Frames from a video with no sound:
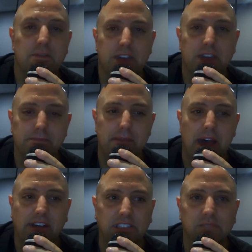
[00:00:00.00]
Bikini
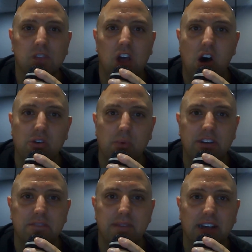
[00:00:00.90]
Wax, turn me up
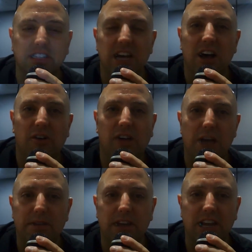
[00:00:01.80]
a max, all the way to the
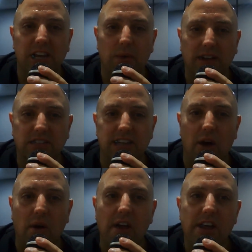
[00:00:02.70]
max. Okay, Bikini
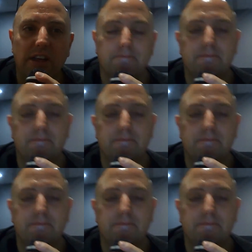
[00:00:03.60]
Wax now,